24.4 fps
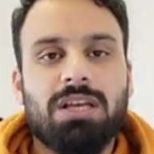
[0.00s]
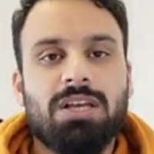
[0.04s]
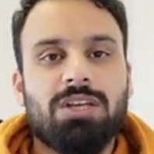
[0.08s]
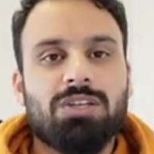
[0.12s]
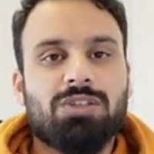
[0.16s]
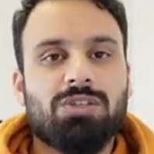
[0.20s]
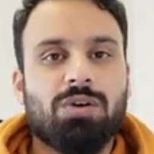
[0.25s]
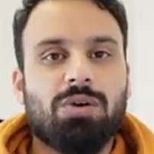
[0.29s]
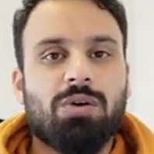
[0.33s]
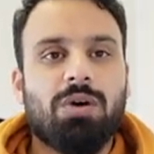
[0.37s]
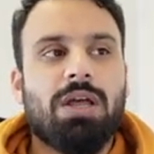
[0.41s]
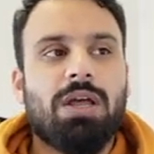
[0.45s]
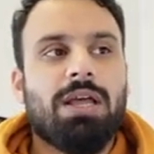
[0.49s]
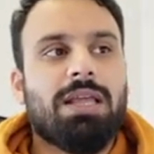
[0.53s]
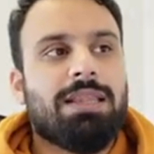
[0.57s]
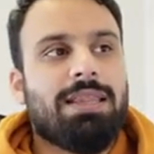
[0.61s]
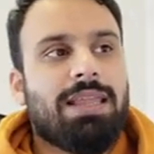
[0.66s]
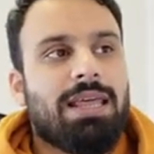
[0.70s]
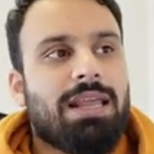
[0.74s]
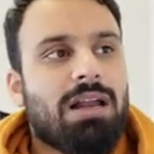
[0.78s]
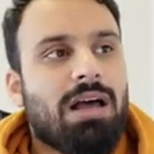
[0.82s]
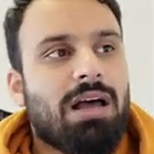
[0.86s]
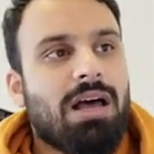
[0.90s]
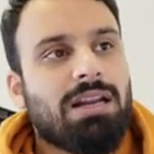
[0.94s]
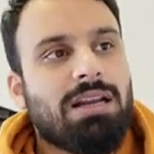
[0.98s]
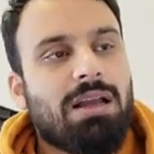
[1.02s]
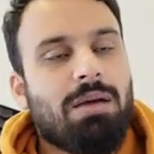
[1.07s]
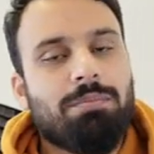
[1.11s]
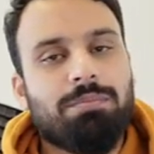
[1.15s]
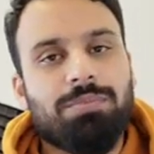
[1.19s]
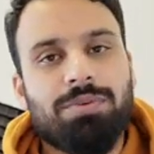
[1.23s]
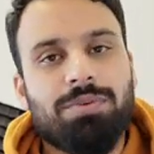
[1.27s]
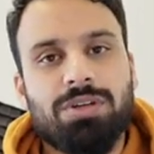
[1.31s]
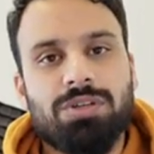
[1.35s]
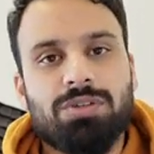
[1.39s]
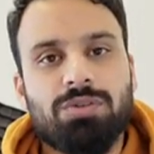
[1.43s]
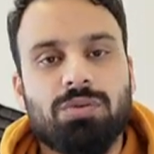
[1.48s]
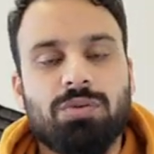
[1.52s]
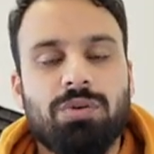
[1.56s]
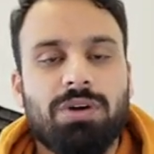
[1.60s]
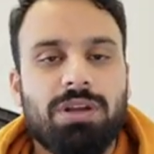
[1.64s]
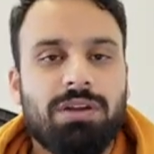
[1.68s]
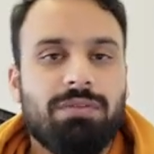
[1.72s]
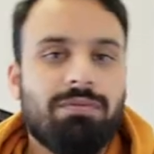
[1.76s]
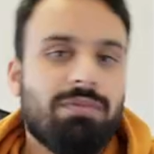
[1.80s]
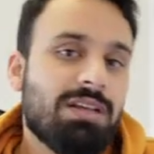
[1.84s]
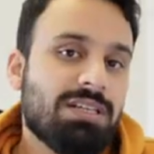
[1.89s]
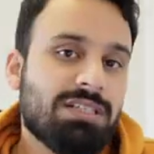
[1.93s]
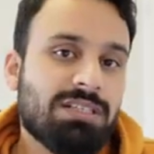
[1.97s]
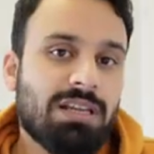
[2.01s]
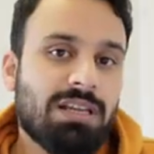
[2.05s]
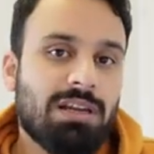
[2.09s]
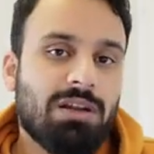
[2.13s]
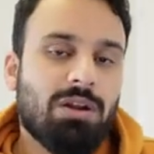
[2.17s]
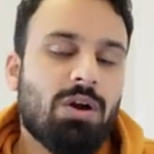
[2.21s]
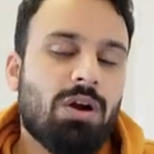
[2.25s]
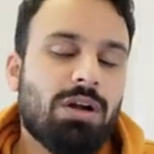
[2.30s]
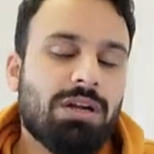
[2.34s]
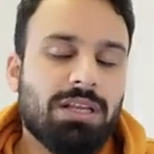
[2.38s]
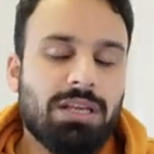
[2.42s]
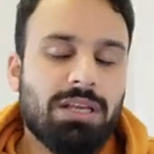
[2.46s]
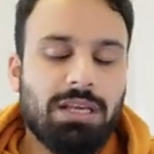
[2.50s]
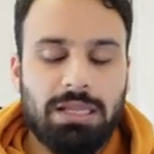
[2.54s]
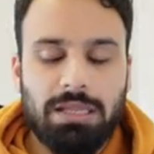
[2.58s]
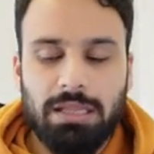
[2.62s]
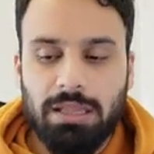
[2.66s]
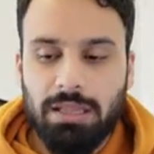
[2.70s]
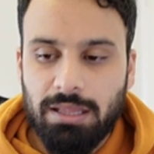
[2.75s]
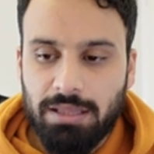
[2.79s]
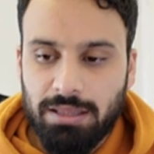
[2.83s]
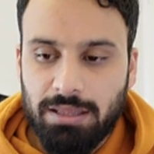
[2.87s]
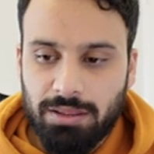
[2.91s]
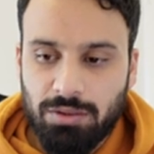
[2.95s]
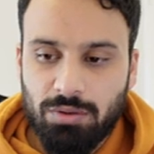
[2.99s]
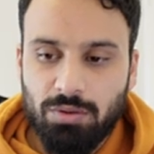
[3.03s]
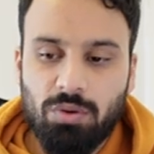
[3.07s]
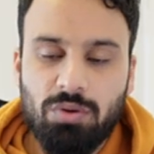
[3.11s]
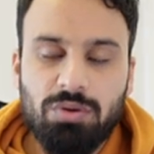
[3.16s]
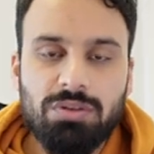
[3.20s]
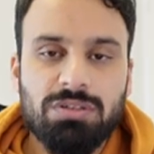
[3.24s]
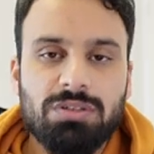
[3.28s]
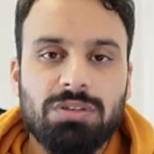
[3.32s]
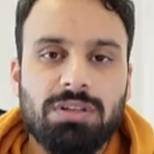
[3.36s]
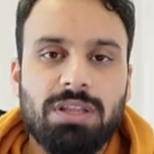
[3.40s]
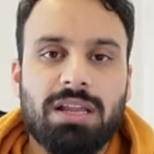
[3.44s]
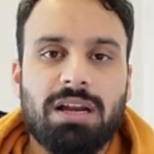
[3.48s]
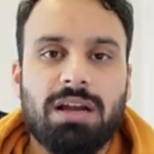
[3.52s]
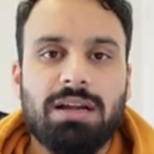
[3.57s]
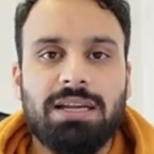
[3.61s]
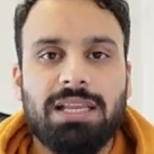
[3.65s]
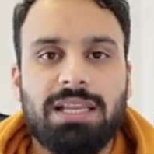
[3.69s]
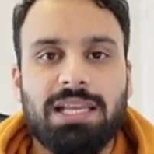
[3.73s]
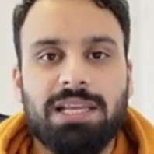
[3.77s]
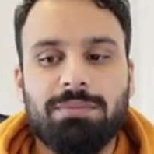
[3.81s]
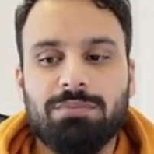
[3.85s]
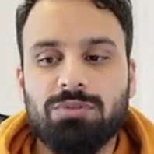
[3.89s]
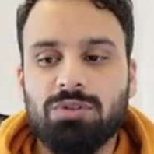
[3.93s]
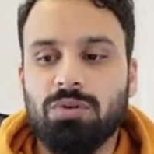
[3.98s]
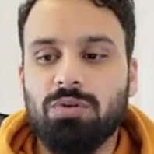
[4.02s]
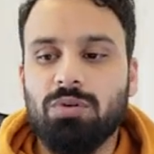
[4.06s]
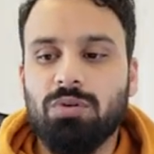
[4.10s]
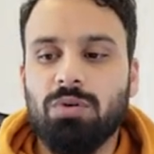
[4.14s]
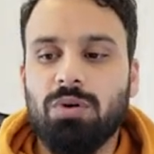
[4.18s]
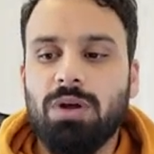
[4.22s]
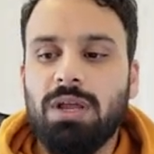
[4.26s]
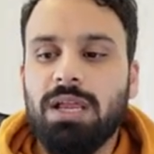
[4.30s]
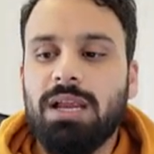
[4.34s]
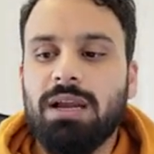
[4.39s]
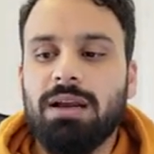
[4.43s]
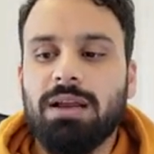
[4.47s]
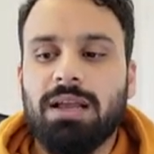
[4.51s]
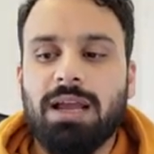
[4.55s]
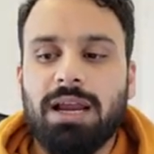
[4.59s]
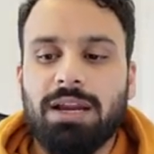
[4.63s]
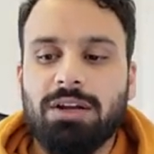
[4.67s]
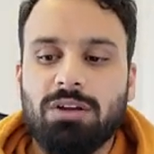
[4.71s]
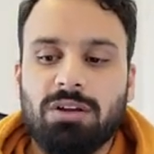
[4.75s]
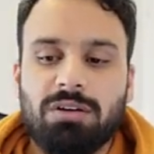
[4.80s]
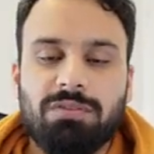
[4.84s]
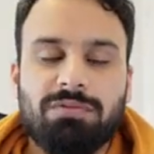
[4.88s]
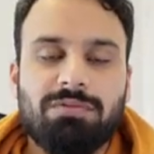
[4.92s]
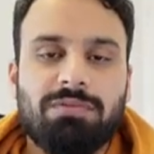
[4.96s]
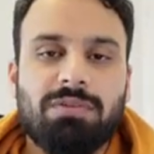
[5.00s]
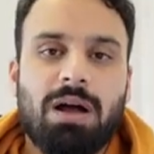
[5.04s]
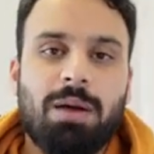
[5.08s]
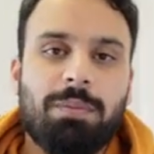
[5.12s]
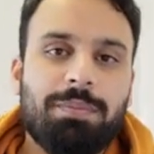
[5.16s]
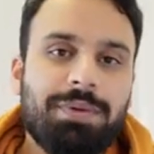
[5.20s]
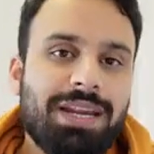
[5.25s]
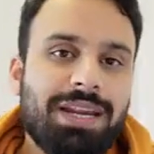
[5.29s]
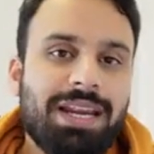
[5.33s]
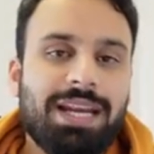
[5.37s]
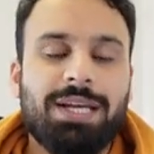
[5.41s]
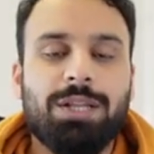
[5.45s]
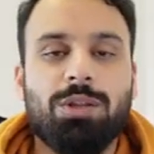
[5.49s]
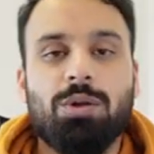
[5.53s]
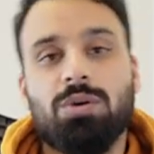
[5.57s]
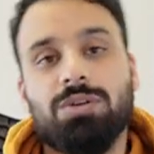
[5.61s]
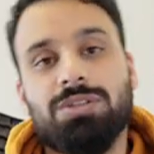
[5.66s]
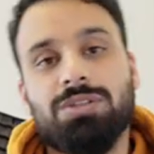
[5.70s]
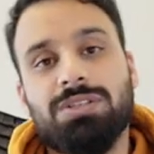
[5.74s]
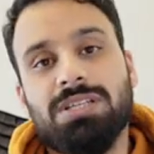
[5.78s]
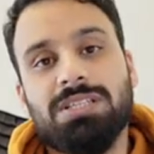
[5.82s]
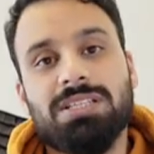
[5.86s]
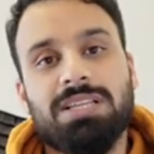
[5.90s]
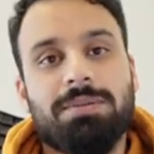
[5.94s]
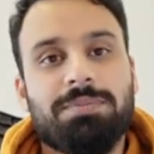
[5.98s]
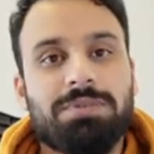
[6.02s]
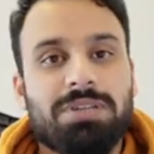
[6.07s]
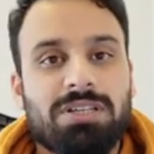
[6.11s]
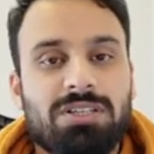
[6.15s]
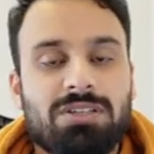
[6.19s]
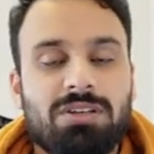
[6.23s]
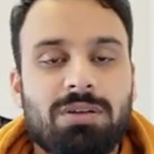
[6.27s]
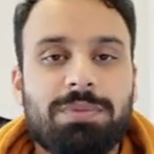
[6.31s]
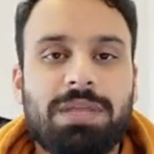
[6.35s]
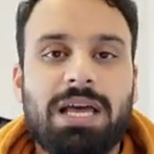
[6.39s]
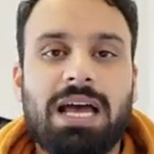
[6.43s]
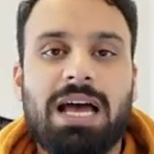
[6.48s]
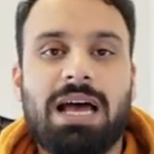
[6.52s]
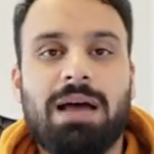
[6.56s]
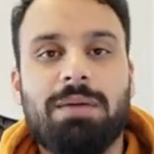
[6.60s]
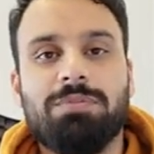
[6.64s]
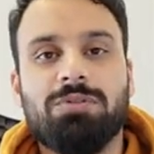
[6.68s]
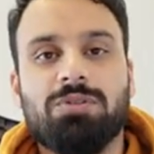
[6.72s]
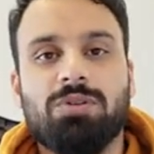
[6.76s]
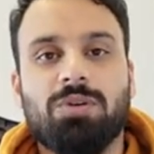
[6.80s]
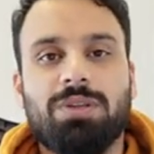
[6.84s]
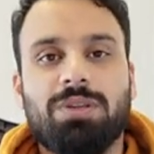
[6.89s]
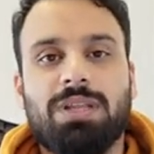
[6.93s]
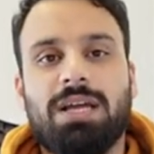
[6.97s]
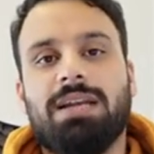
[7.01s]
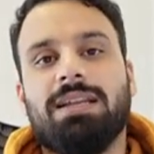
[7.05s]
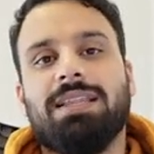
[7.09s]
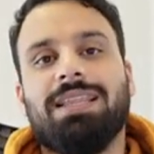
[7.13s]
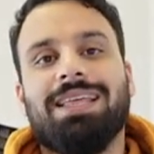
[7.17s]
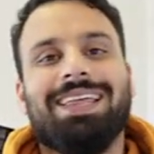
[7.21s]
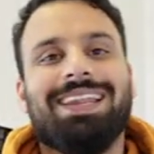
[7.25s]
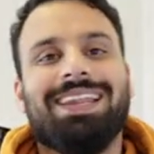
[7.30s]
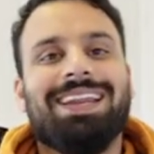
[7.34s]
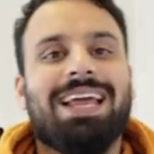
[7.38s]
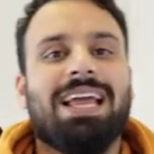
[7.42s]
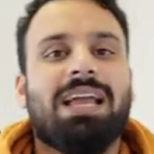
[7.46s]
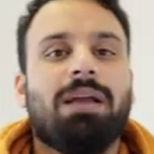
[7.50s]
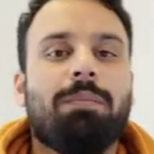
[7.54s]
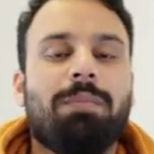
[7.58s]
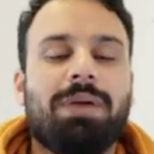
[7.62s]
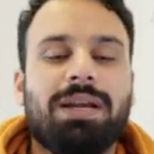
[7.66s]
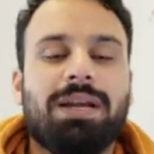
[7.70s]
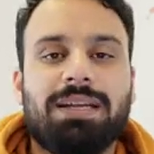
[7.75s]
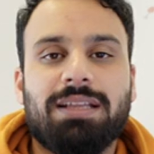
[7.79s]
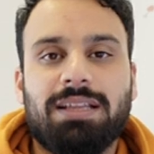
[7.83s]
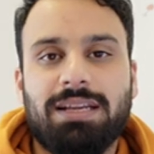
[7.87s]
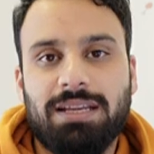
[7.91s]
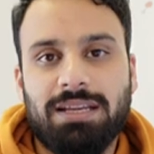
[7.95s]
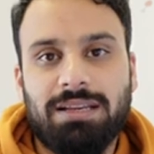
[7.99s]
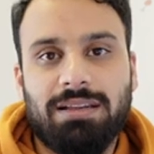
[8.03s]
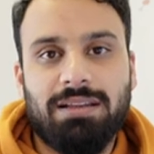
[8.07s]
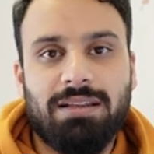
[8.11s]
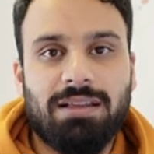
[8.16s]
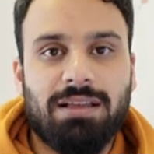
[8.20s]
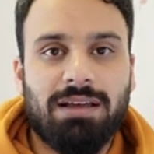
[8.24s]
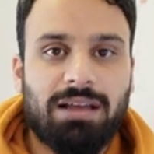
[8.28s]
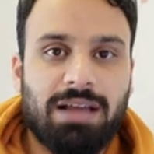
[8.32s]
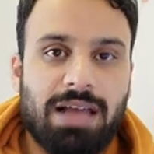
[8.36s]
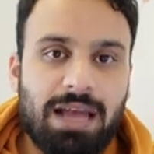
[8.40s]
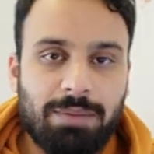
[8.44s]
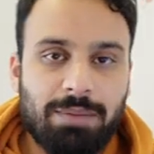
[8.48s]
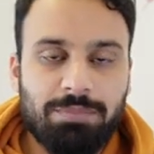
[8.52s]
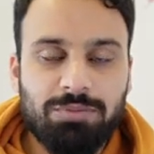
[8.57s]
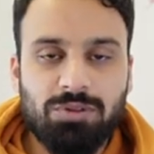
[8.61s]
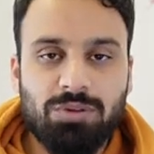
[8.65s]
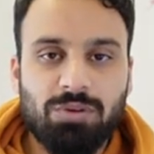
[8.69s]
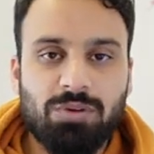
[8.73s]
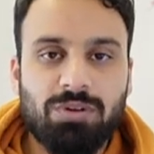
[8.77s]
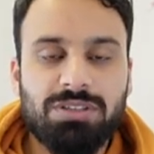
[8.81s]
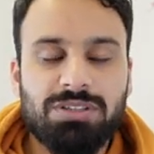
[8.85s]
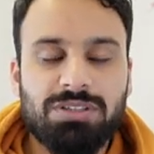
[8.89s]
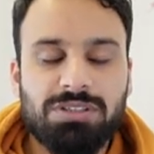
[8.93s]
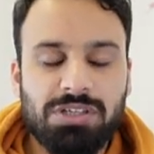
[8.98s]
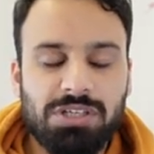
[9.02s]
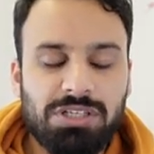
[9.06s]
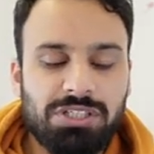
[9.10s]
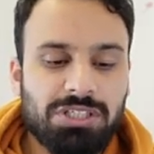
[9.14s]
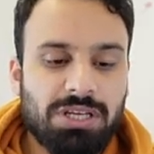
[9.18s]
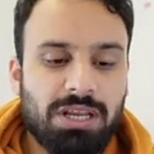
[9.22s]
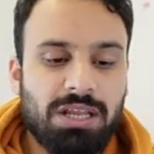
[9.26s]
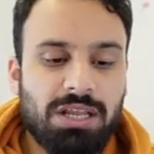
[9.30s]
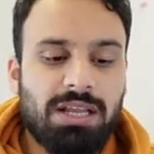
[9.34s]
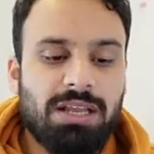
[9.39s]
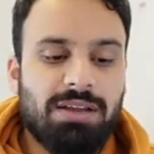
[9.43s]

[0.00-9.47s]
So there are companies who invest a lot in those. There are teams who kind of update those descriptions of the apps so that they rank better in the App Store search.